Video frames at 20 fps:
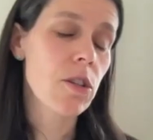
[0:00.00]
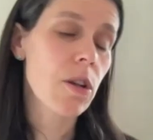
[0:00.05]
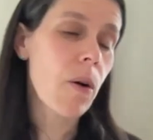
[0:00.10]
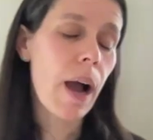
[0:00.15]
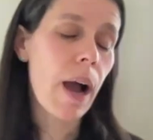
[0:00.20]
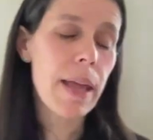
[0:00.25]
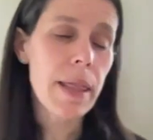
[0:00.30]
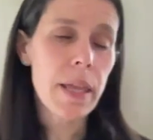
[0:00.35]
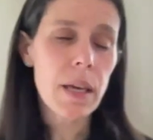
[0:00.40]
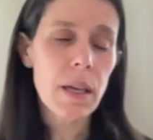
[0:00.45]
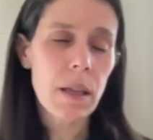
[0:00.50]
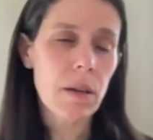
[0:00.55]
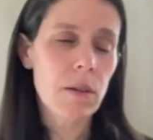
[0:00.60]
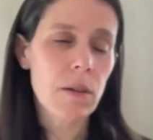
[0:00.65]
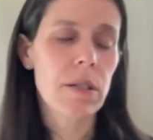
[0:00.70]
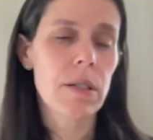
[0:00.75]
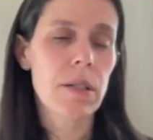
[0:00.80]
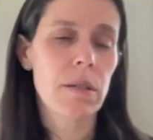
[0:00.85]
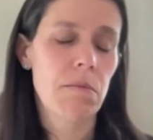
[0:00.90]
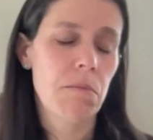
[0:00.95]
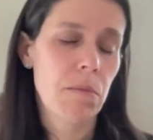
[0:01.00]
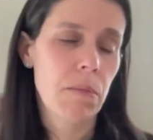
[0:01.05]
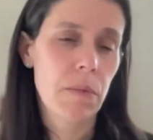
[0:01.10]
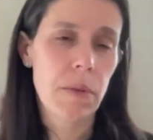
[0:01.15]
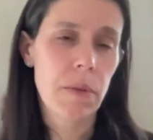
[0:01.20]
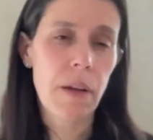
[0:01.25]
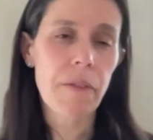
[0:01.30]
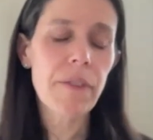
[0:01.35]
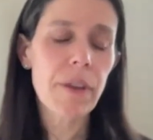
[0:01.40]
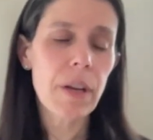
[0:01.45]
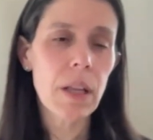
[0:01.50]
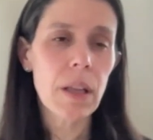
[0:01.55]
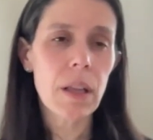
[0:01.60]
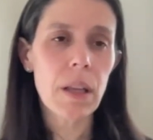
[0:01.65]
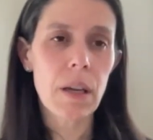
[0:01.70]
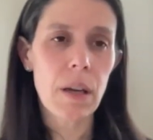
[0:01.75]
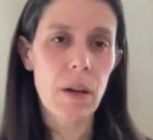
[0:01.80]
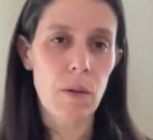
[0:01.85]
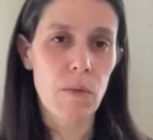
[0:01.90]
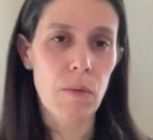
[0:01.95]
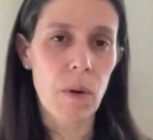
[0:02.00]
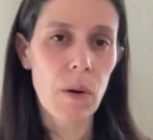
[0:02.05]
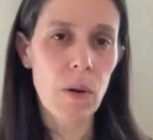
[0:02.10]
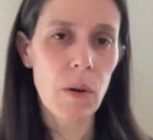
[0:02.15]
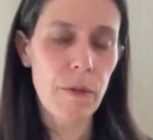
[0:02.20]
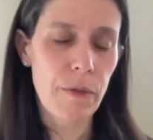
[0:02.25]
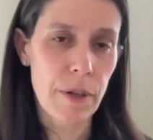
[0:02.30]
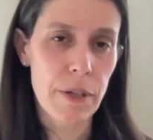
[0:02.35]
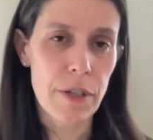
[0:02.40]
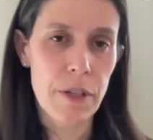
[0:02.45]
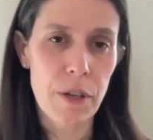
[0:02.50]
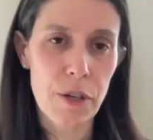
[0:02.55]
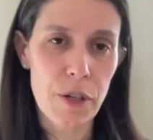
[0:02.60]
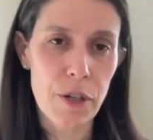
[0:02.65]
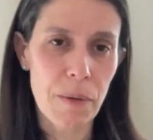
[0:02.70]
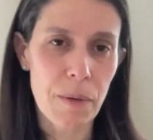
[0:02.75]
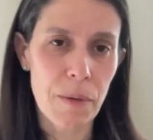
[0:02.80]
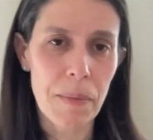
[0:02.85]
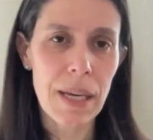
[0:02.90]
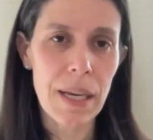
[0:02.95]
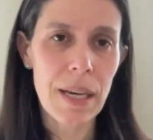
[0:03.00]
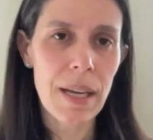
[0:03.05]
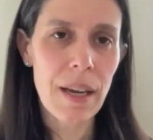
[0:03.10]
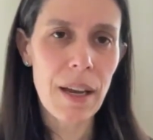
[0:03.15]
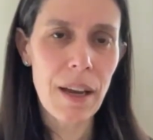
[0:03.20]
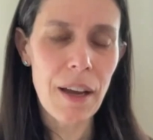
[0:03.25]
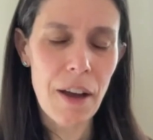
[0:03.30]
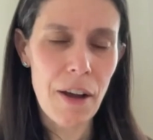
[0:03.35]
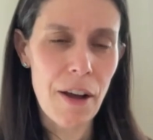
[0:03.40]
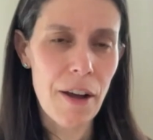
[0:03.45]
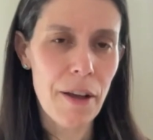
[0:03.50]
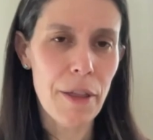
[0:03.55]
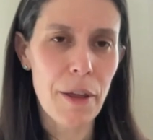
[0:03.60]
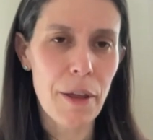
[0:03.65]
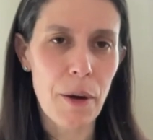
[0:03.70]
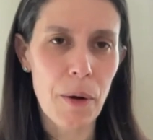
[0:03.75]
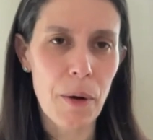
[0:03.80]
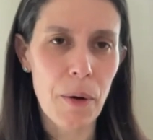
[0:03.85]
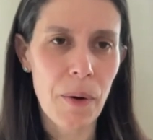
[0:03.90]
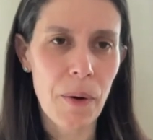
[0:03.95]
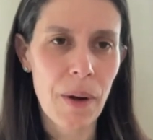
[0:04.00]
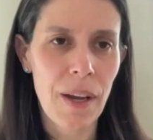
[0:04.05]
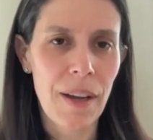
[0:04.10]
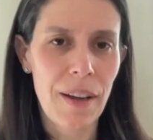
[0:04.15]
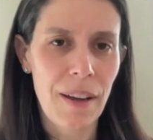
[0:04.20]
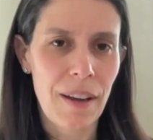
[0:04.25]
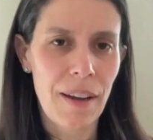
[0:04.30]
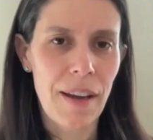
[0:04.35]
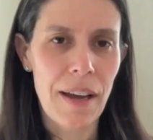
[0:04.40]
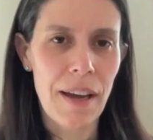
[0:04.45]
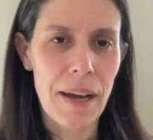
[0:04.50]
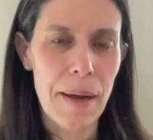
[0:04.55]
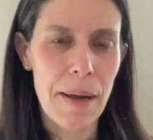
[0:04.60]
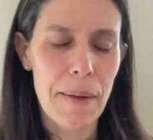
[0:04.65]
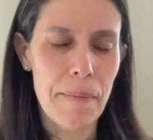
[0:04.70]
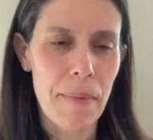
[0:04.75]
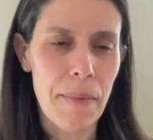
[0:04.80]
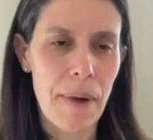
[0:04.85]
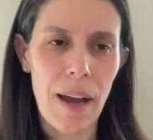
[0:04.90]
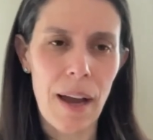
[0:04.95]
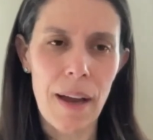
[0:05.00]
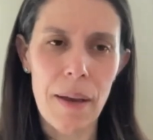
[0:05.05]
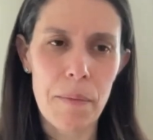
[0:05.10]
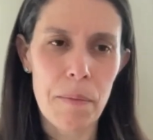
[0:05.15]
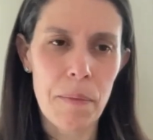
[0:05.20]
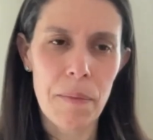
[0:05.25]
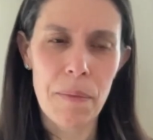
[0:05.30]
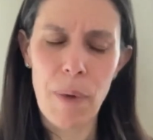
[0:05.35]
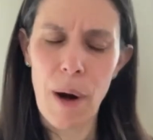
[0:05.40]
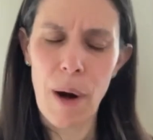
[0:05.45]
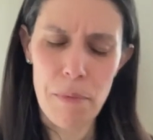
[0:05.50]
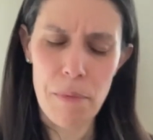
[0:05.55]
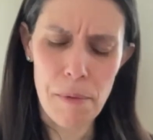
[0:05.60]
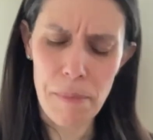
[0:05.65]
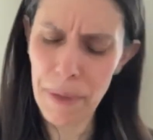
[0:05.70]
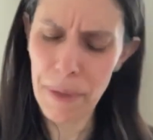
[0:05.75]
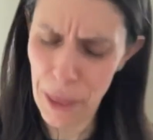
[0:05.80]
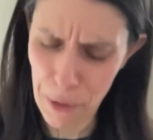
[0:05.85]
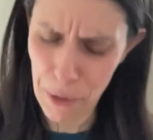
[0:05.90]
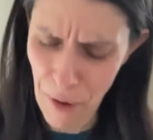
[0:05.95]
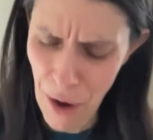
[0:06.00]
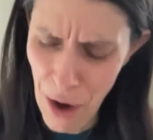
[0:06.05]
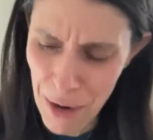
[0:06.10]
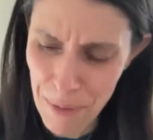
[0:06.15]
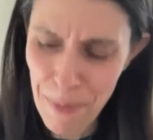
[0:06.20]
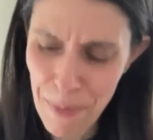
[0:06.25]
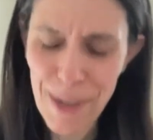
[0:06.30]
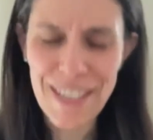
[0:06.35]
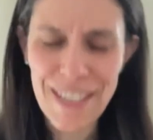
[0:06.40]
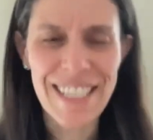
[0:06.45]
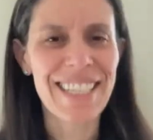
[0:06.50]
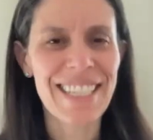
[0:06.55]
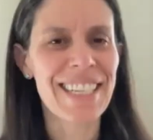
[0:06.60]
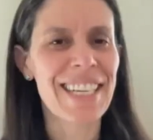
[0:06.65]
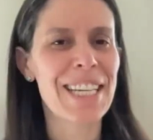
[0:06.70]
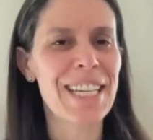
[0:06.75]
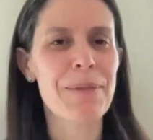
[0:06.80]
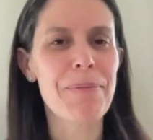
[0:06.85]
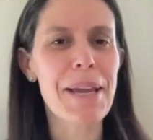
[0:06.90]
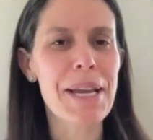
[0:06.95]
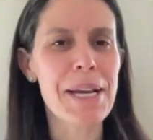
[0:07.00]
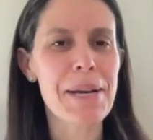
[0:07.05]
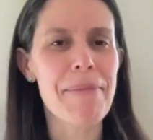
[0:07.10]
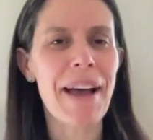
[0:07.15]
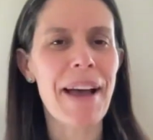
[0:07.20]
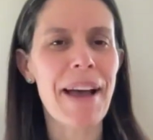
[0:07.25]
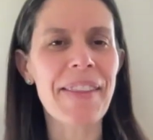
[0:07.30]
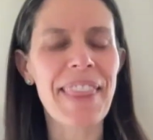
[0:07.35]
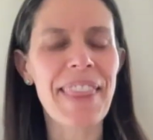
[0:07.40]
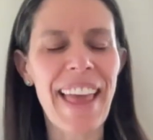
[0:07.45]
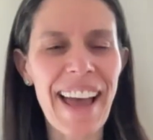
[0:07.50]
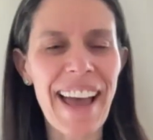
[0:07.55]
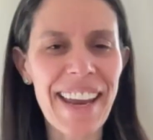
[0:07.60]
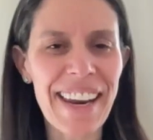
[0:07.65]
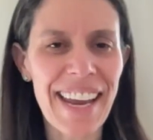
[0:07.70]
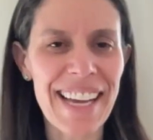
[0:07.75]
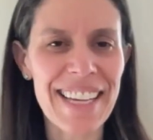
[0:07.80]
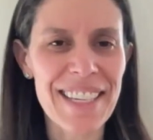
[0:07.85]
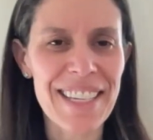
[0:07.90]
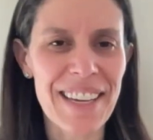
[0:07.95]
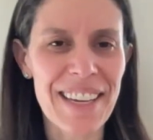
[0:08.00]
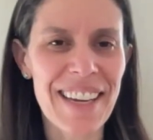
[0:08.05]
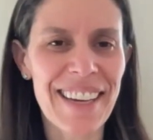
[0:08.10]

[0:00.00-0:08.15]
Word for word: so I think there's definitely a role for social media, although I'm probably the wrong person to speak about that as